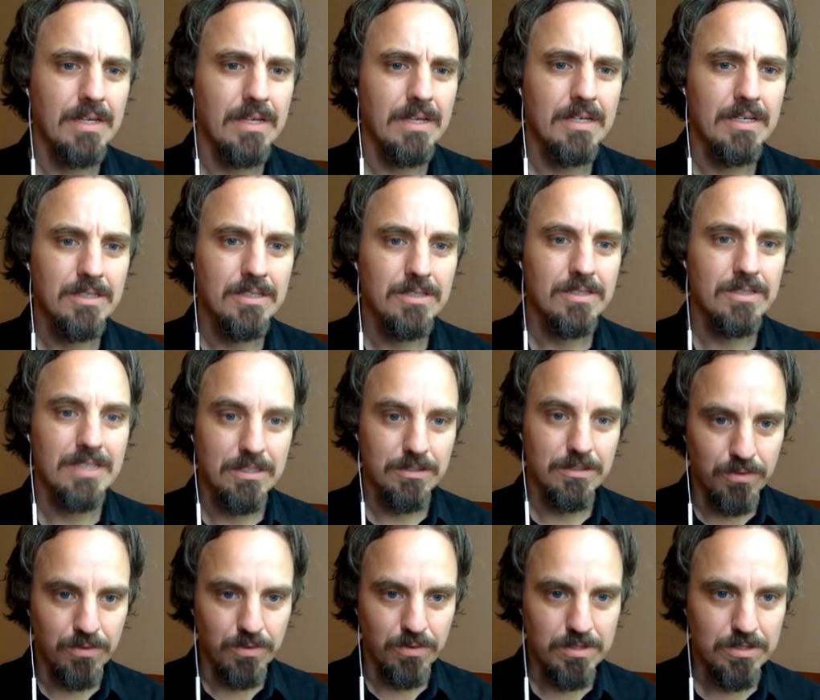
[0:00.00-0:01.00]
So that's the
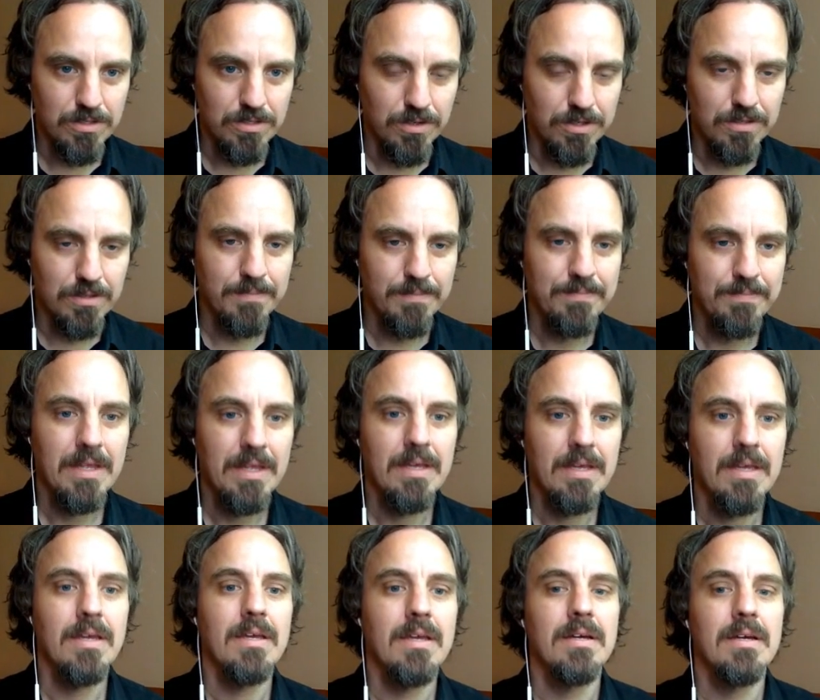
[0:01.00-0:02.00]
4th circle
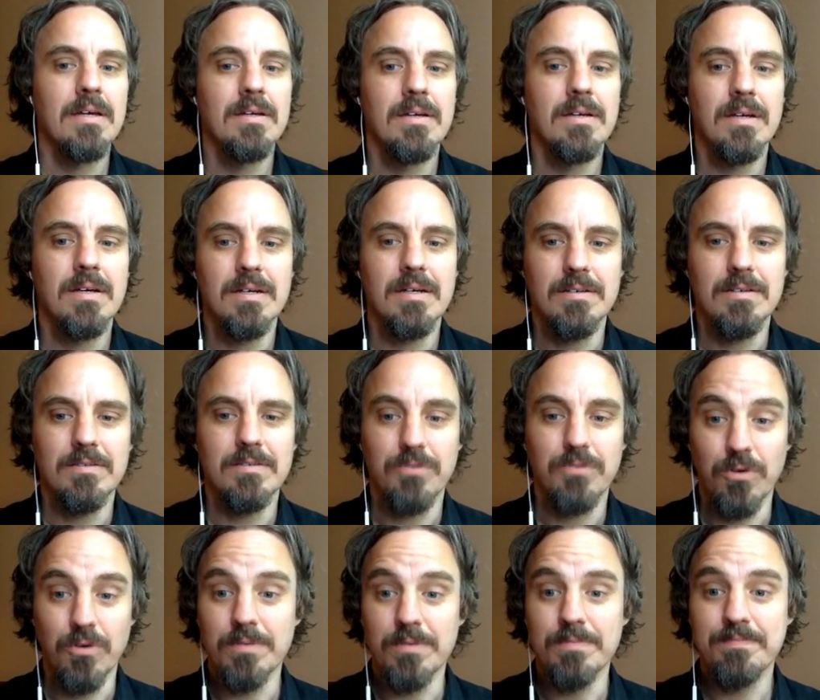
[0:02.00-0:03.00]

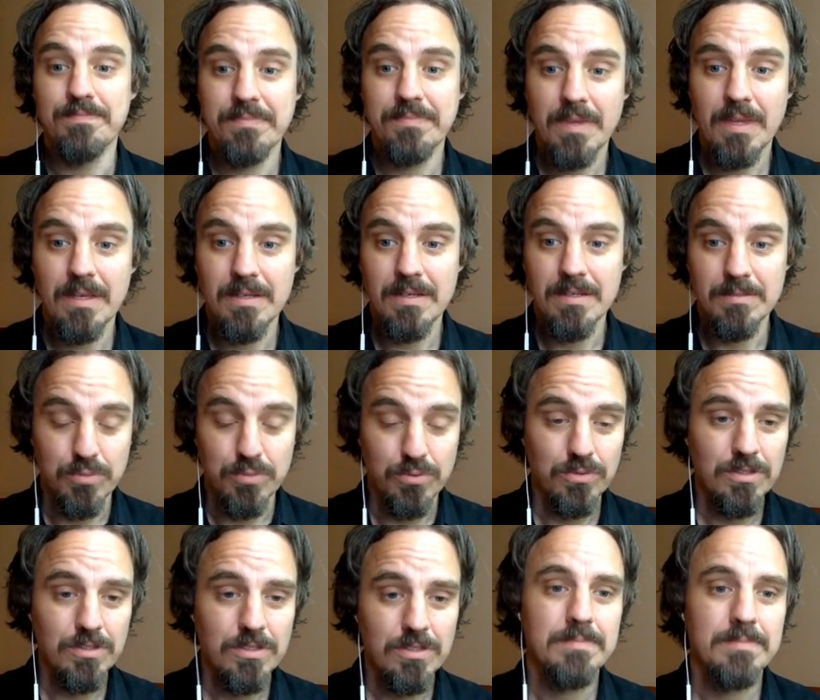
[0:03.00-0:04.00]
for
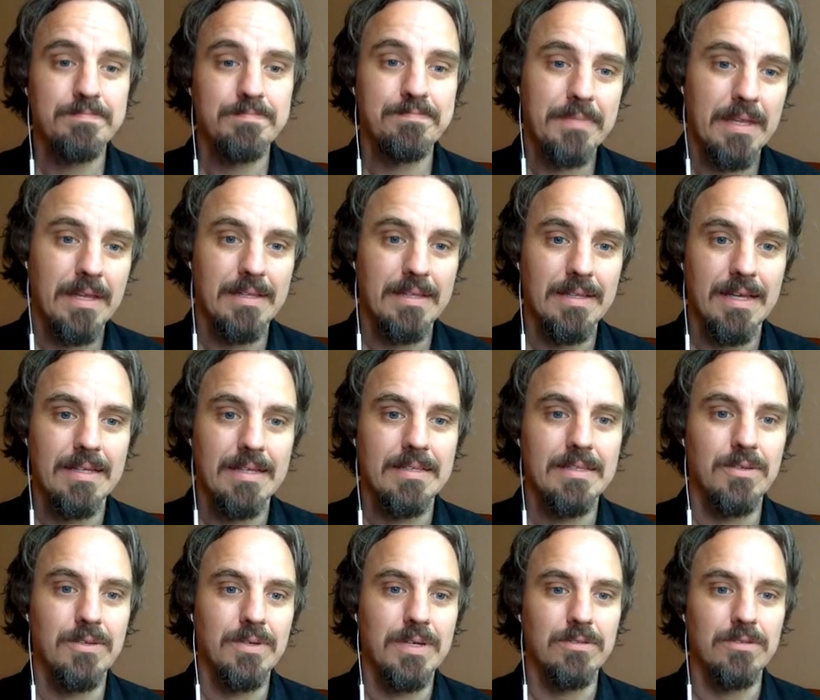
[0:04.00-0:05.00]
prudence. And
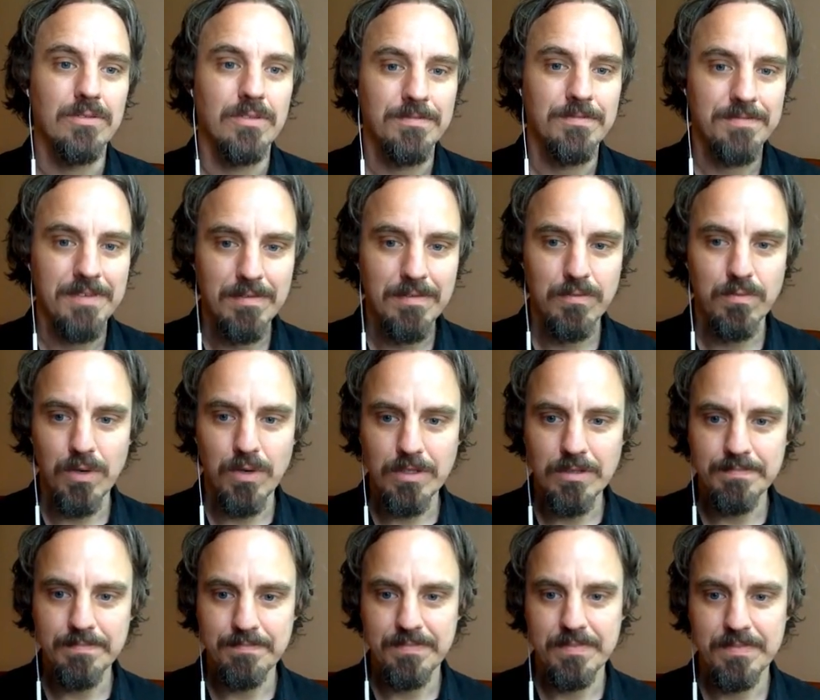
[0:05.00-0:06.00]
then you get to the 5th
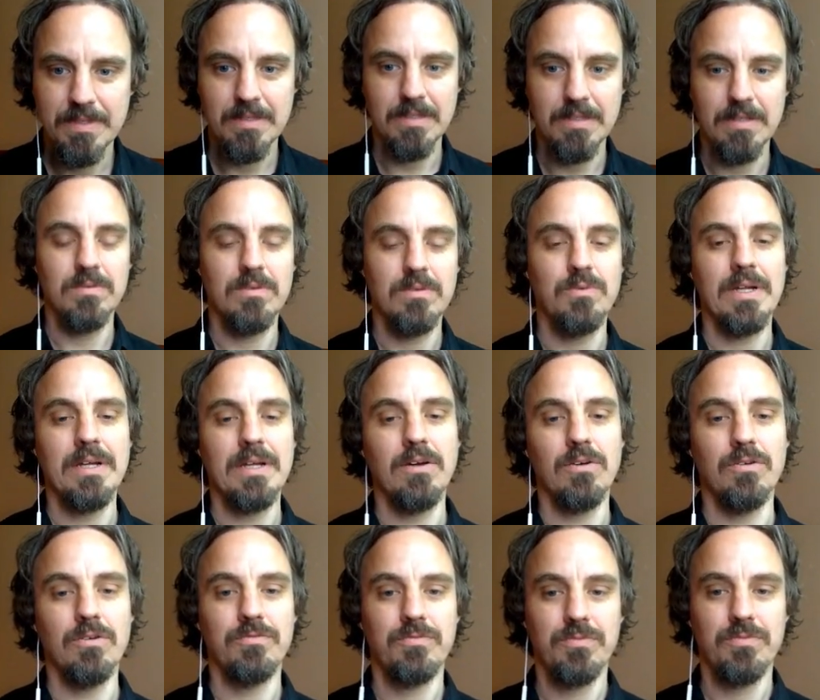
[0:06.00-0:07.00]
one, the ring
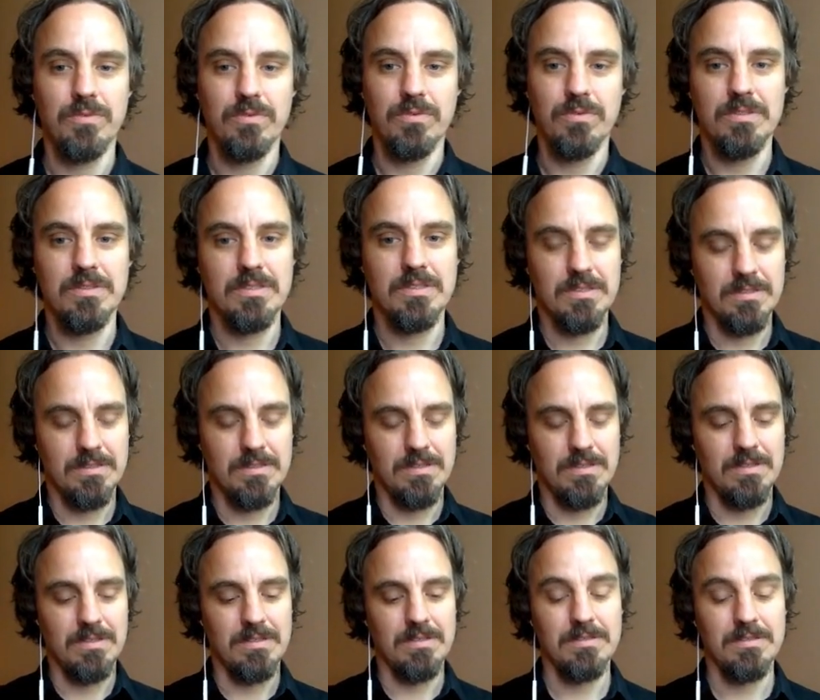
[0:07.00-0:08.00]
or this
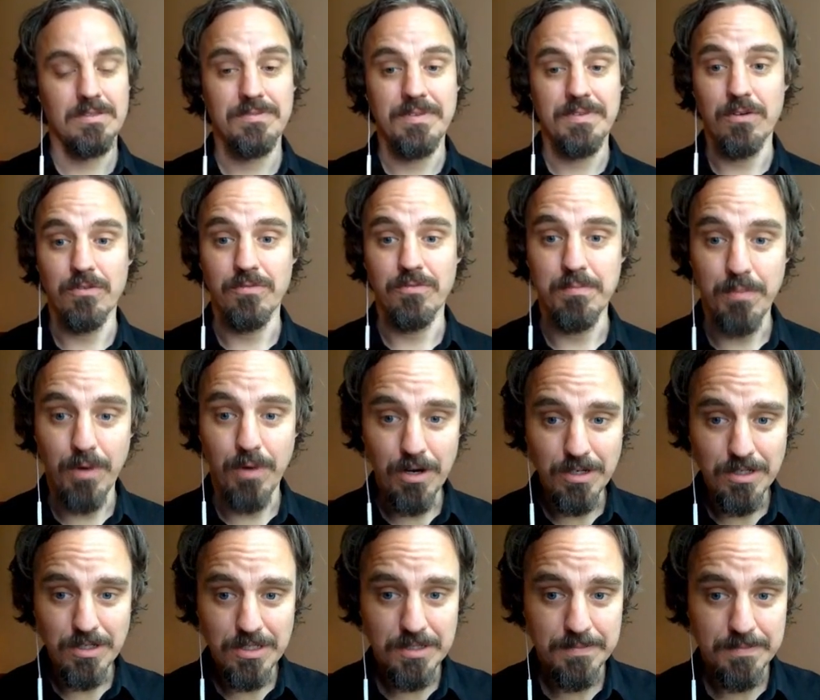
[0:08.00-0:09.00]
sphere of
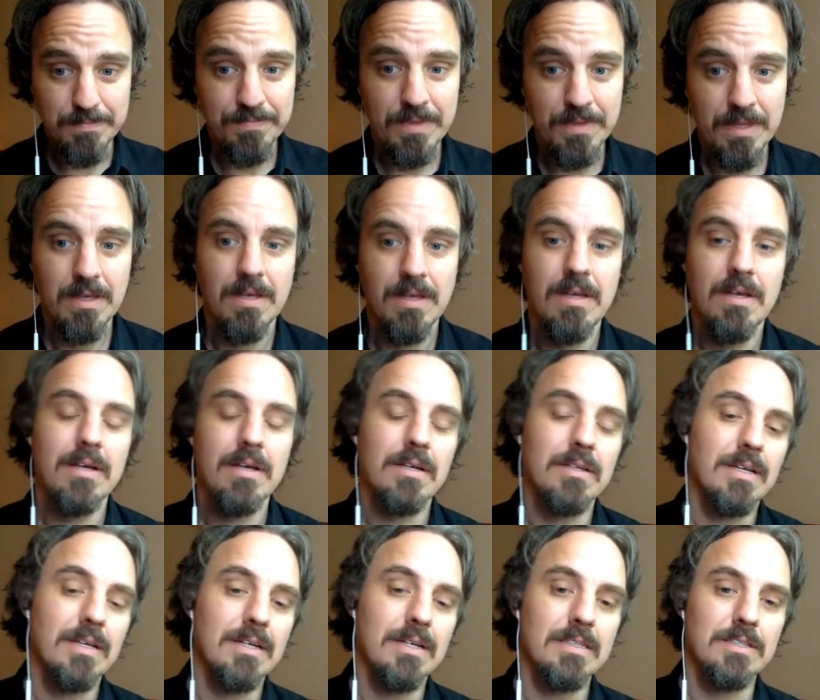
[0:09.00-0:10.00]
Mars, and
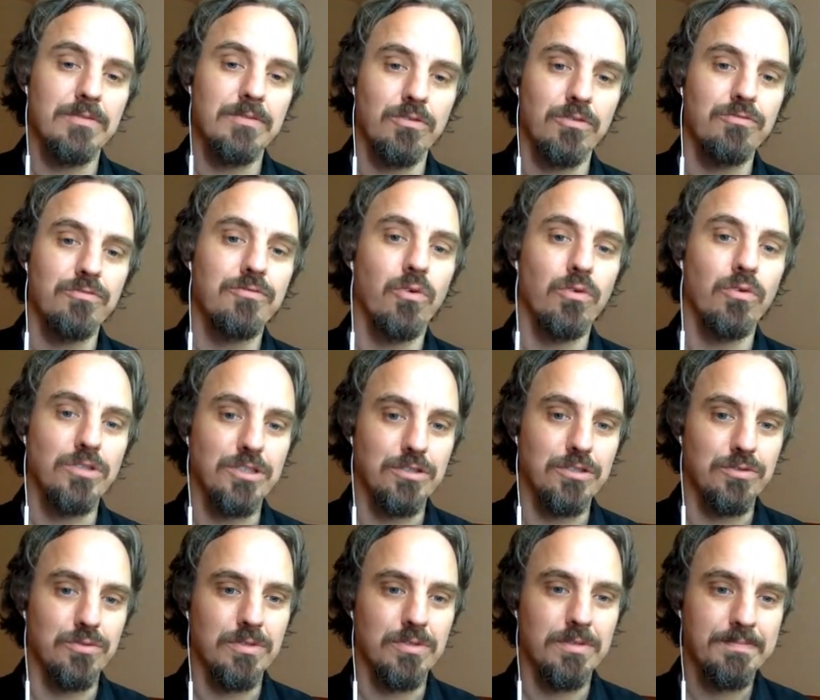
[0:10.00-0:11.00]
that is for fortitude.